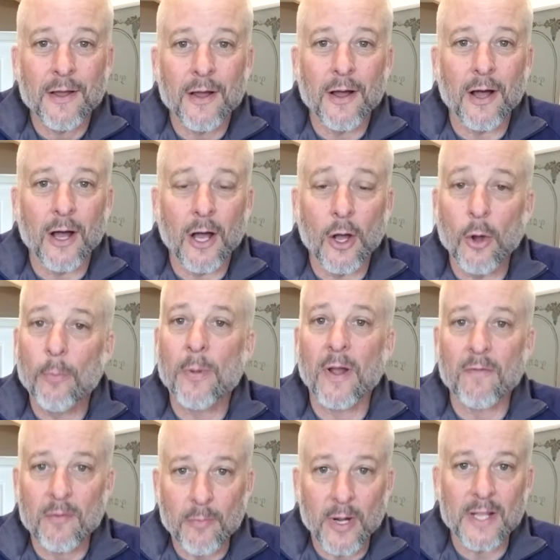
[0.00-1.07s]
Hope
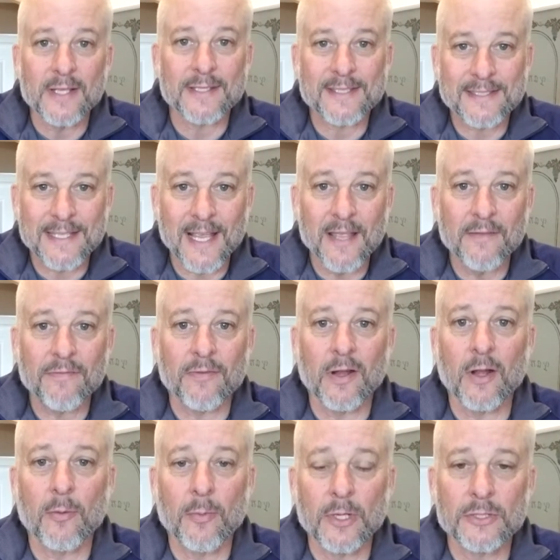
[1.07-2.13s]
everybody is safe and
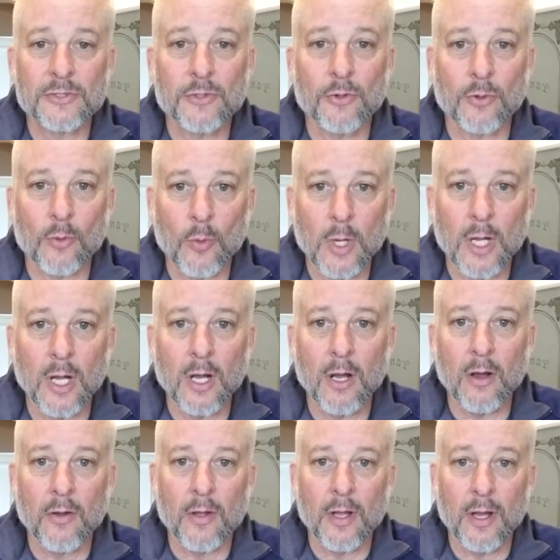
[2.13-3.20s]
everybody's doing
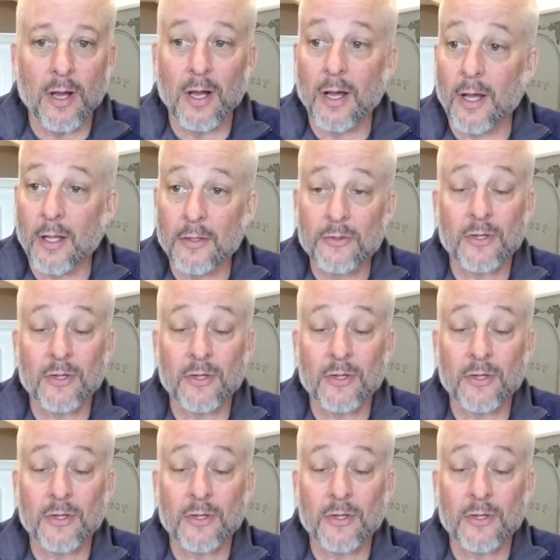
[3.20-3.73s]
well.